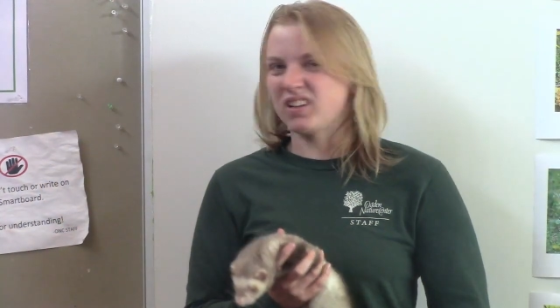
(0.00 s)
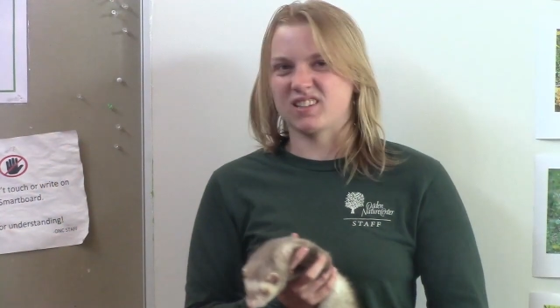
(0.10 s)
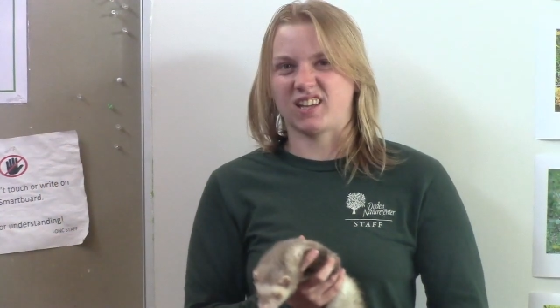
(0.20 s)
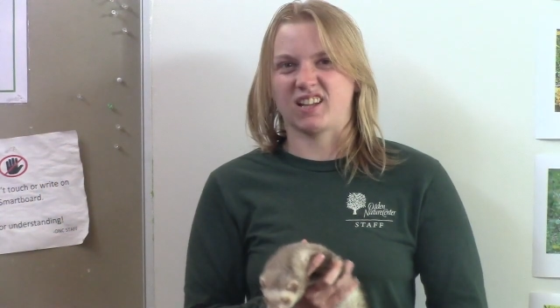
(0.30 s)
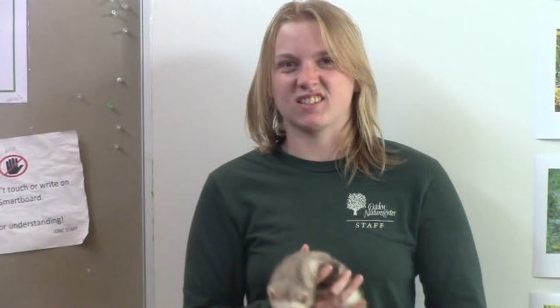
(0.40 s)

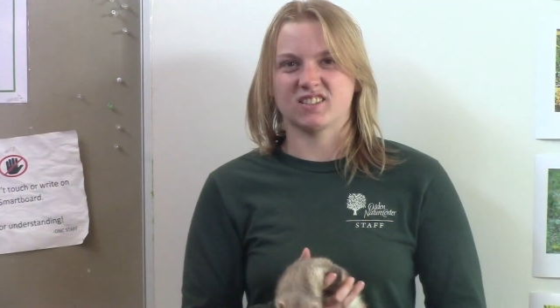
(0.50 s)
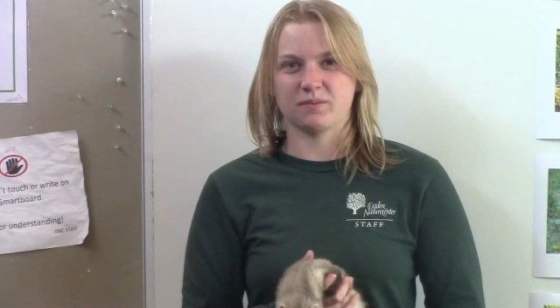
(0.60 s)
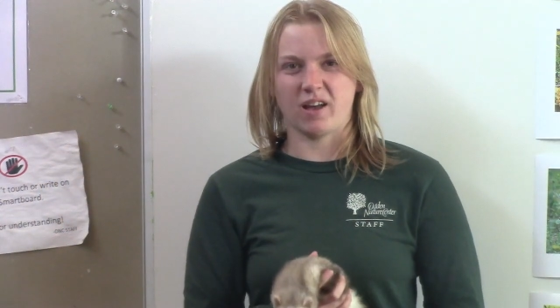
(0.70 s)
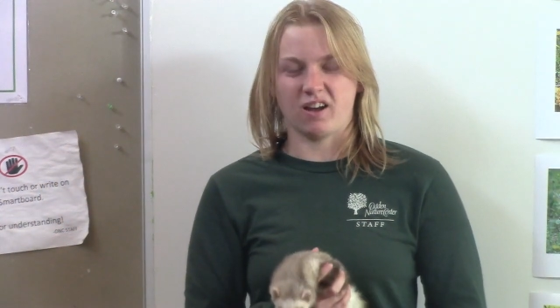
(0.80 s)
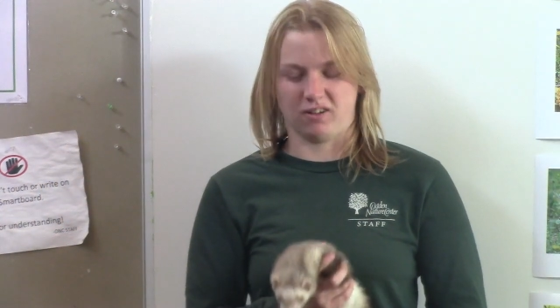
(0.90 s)
that
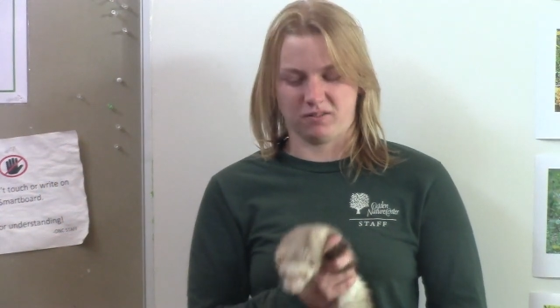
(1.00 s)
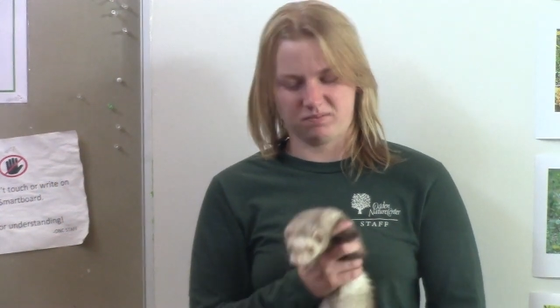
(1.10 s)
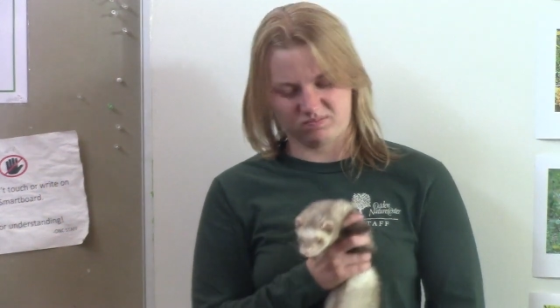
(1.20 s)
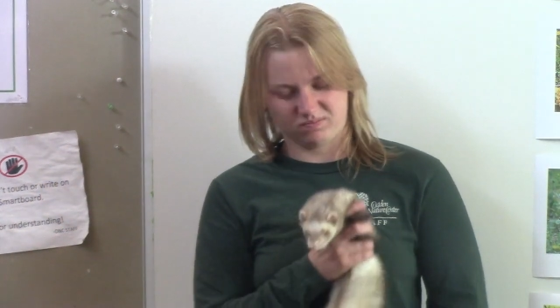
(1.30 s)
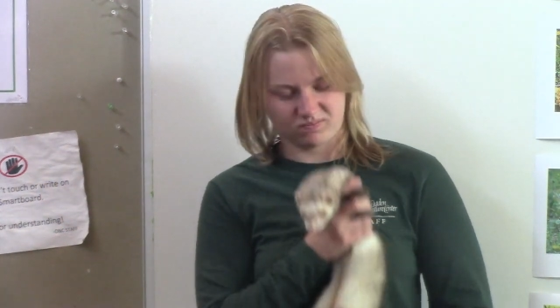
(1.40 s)
smell?
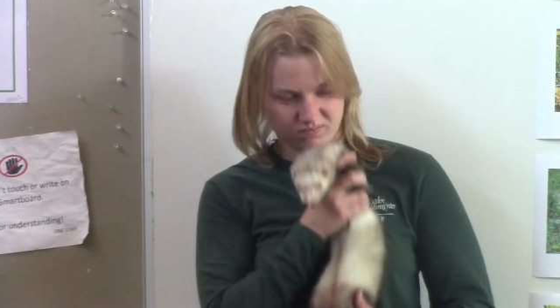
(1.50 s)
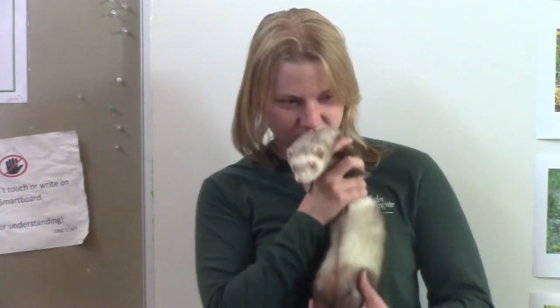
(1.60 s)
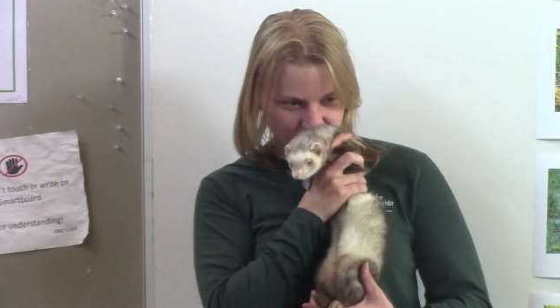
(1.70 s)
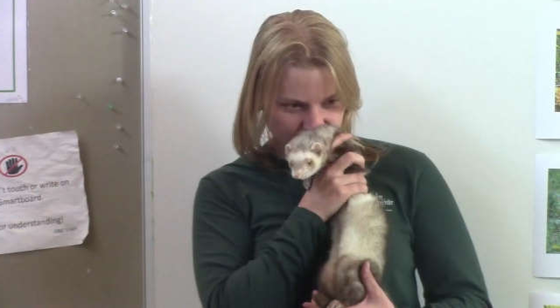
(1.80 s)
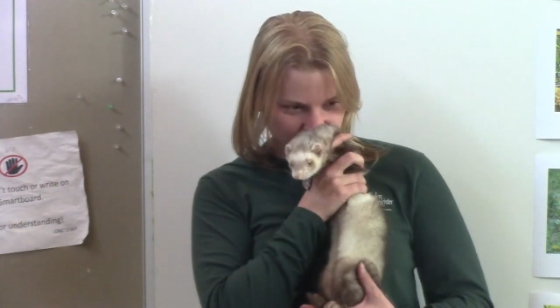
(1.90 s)

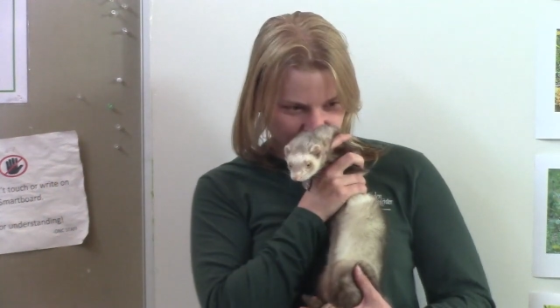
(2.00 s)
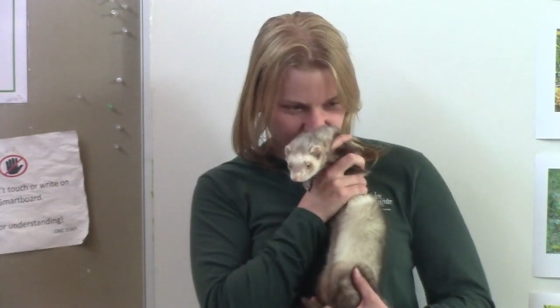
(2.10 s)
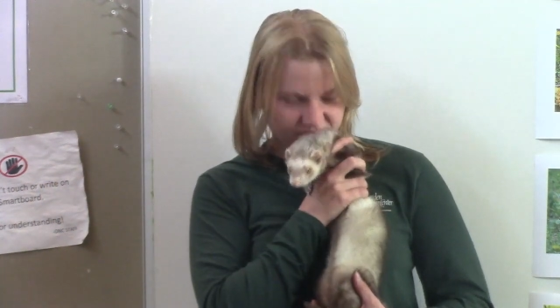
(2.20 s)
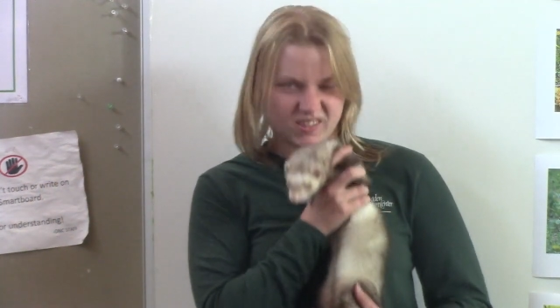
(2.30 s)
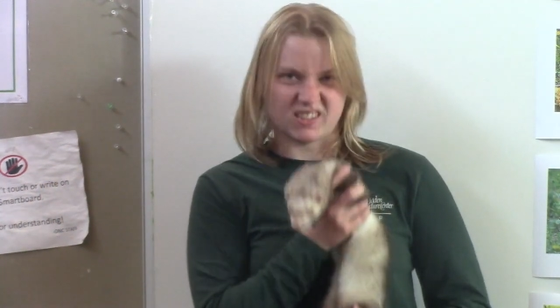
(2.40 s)

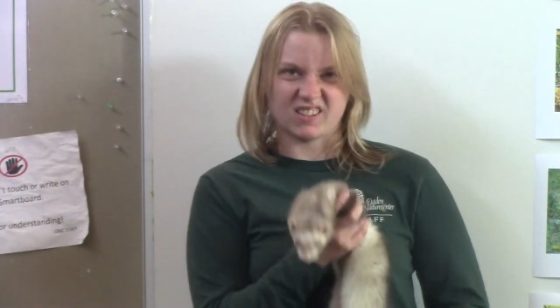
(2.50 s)
Is